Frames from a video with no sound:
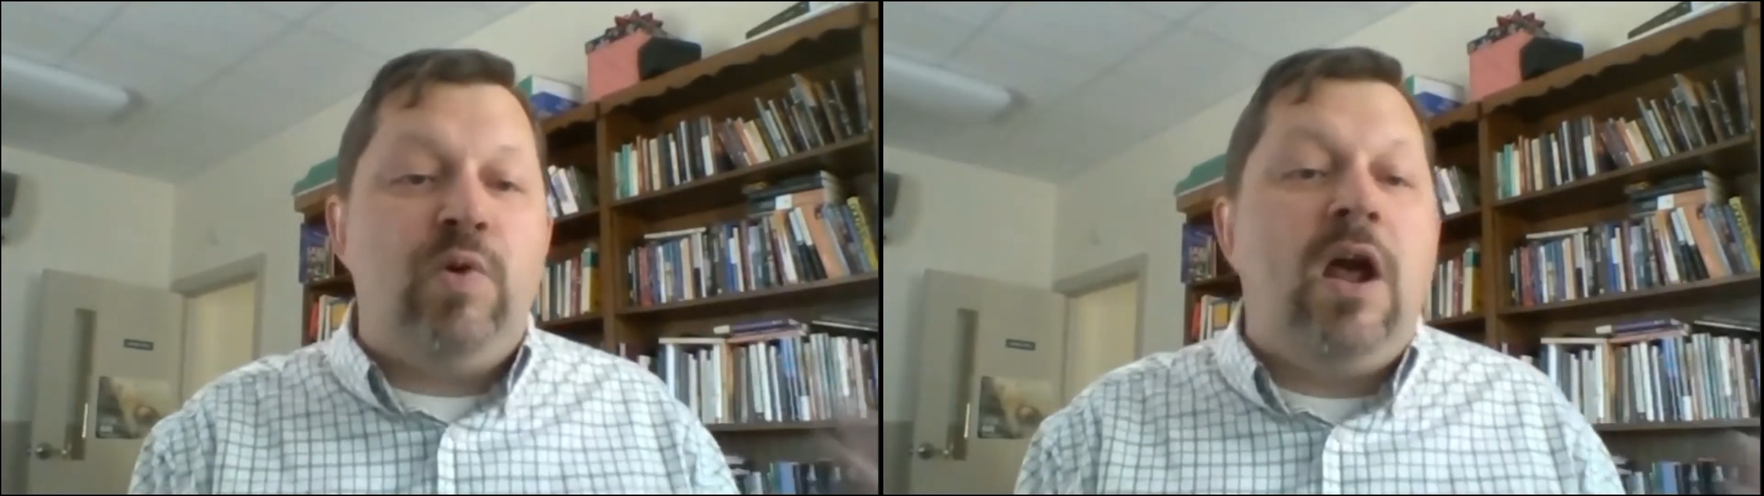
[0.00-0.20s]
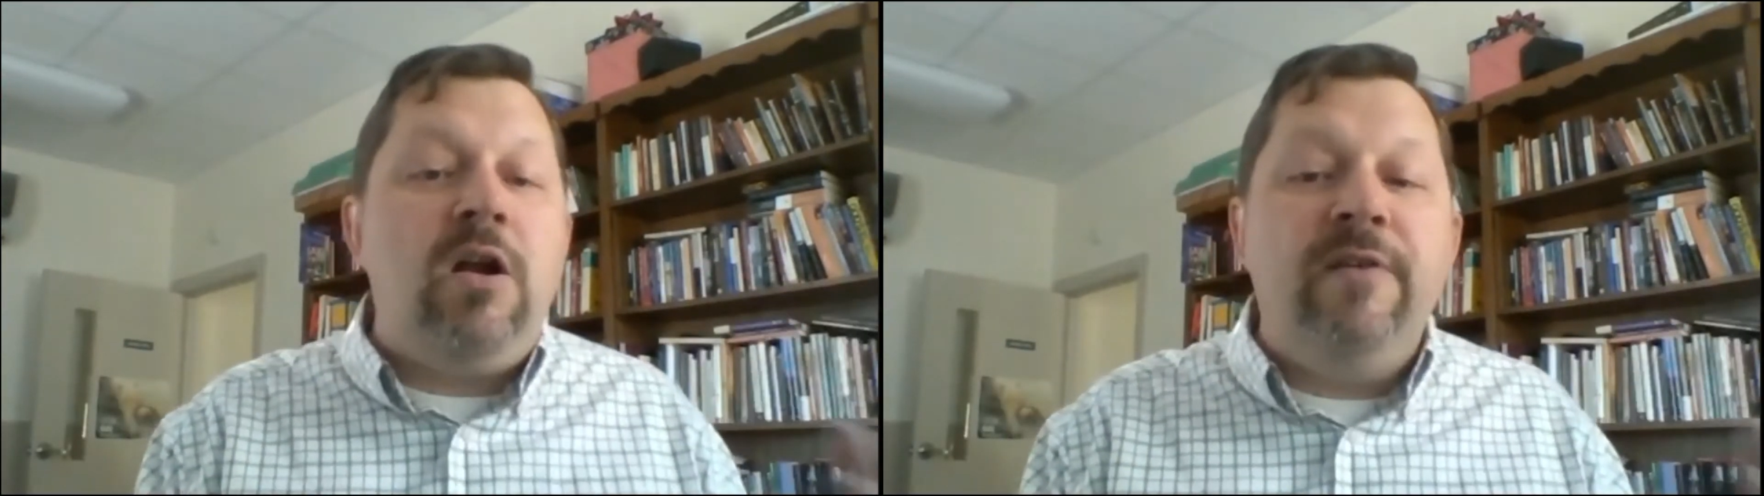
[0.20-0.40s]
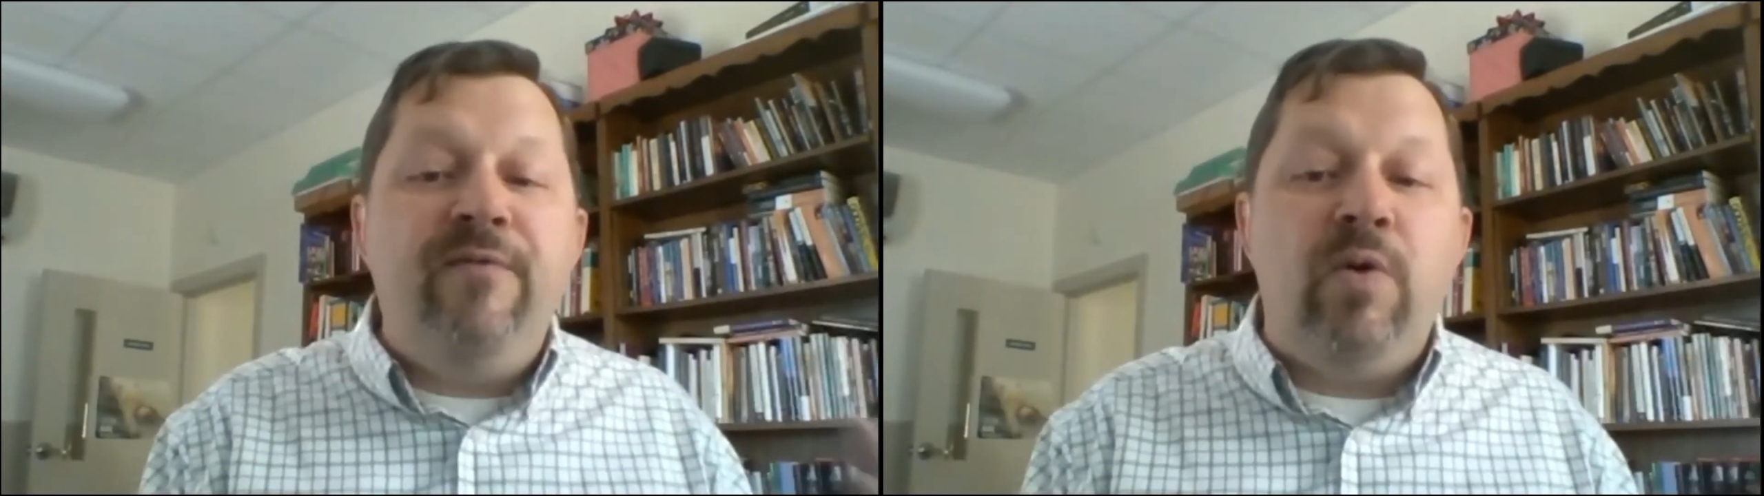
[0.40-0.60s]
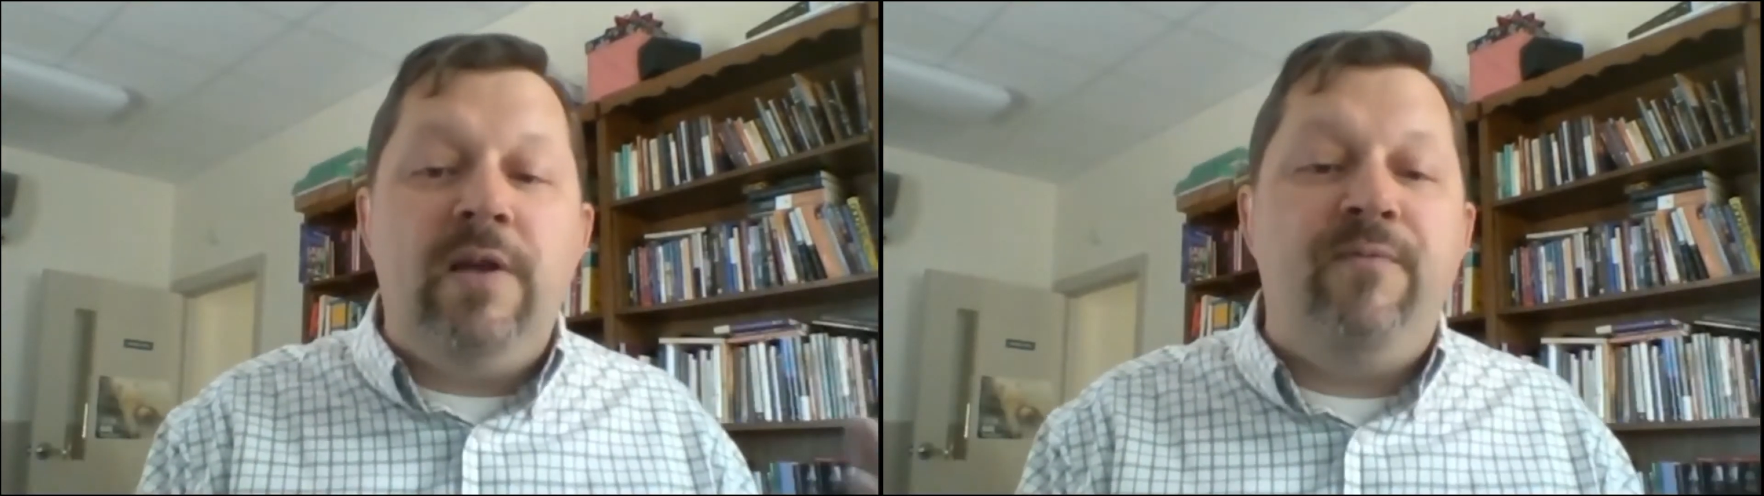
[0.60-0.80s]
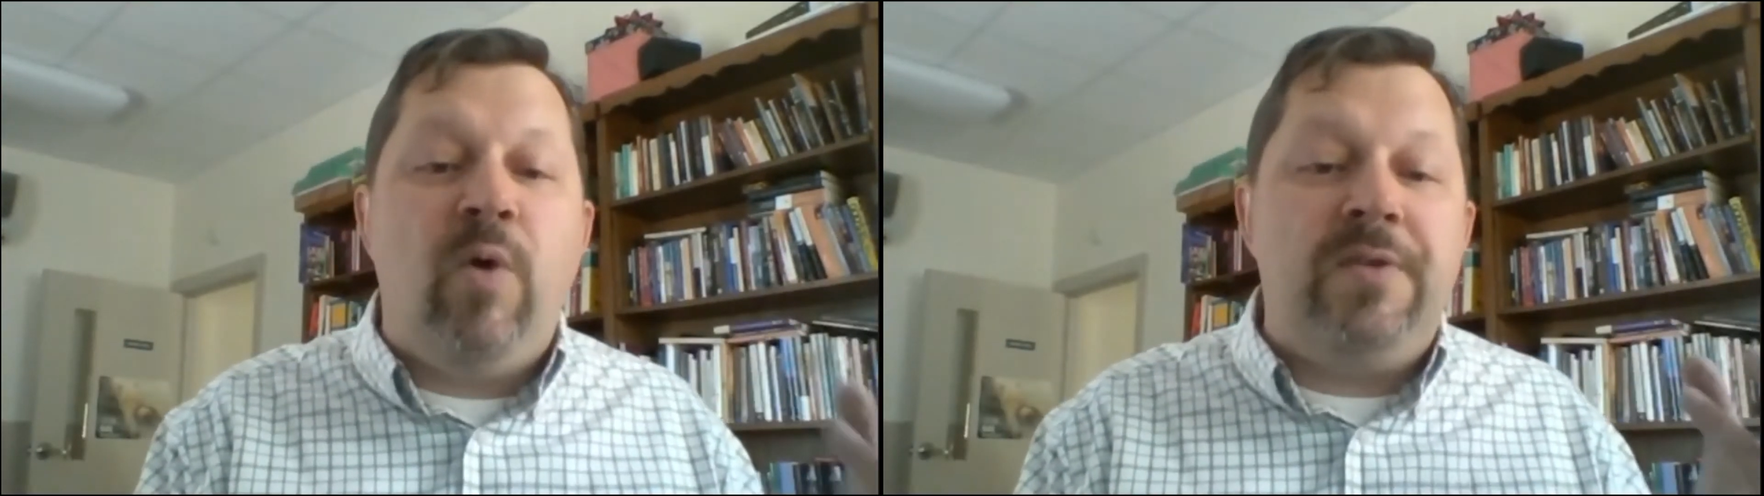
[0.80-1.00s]

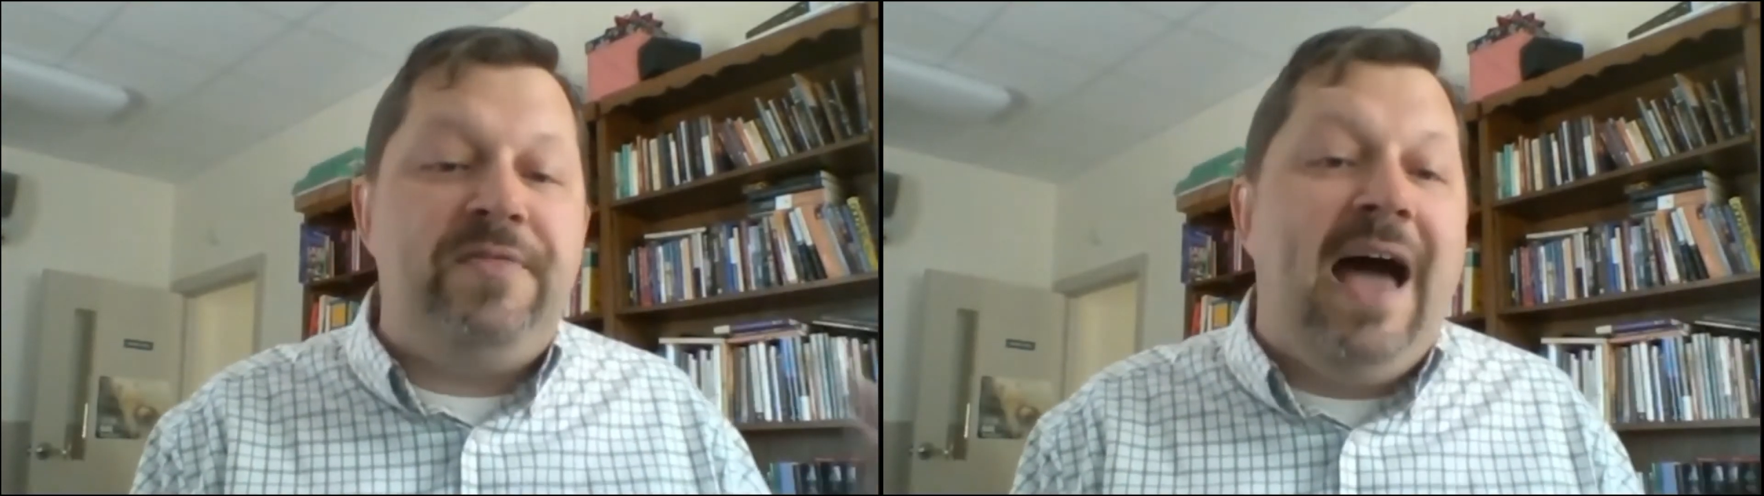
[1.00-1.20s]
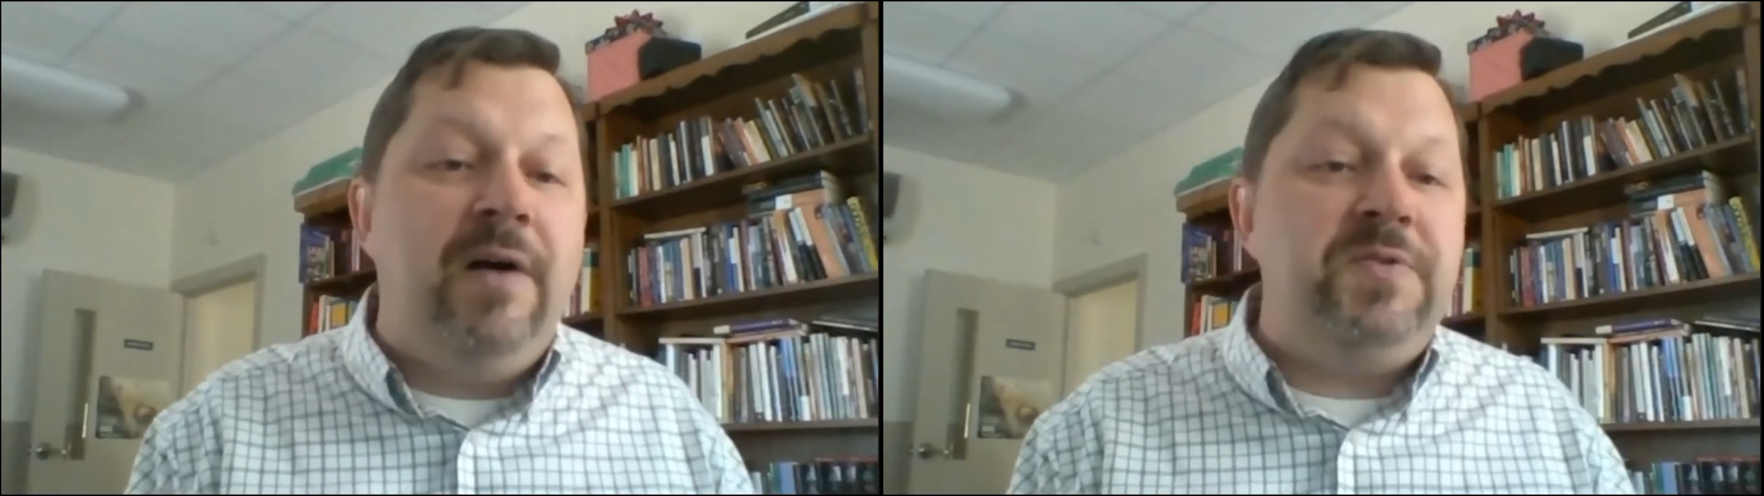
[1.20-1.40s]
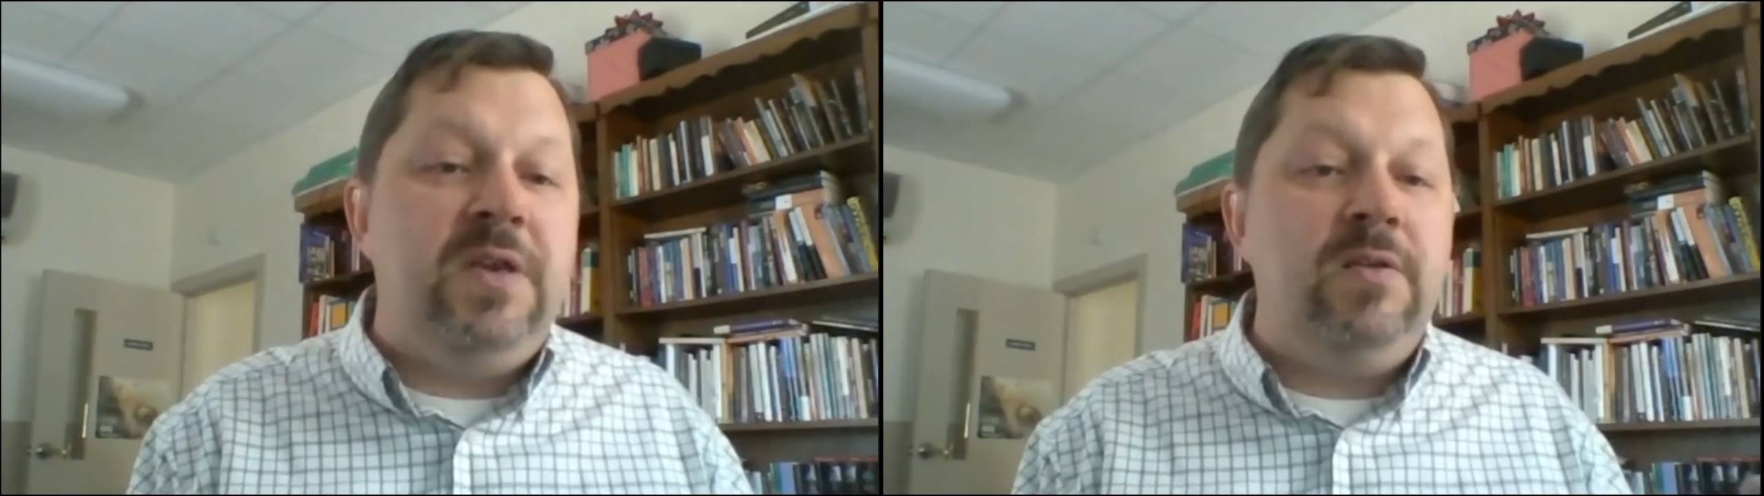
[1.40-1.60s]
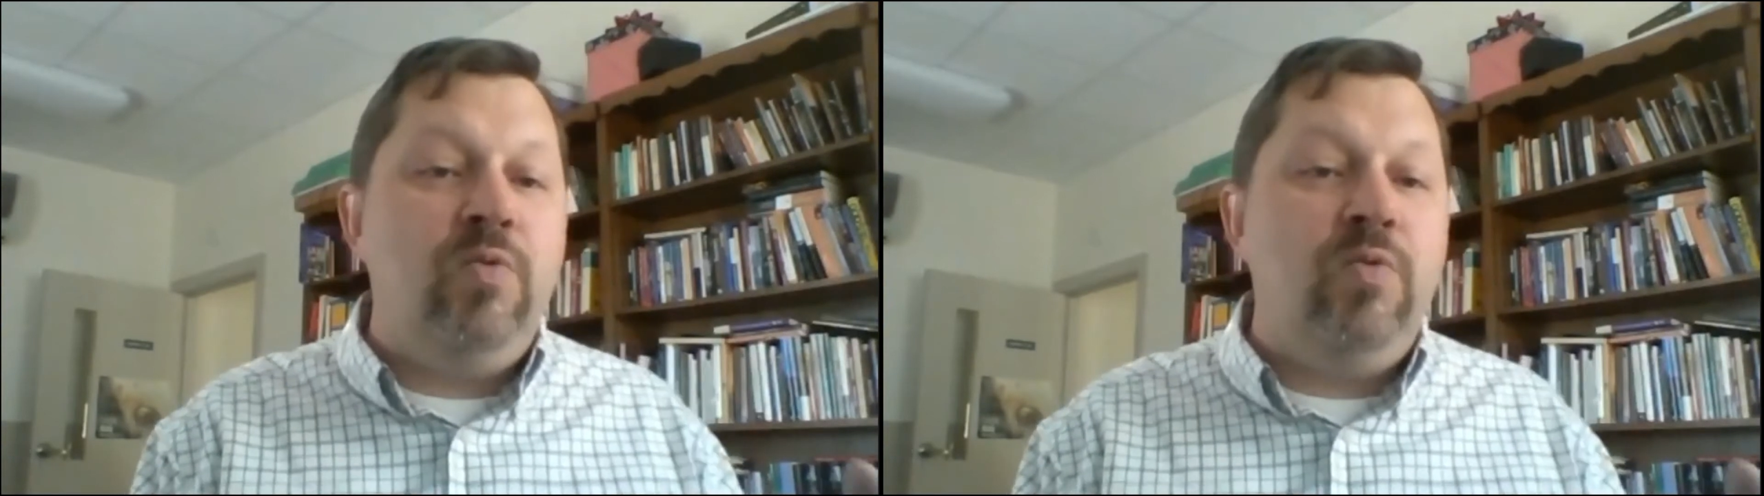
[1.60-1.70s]
144,000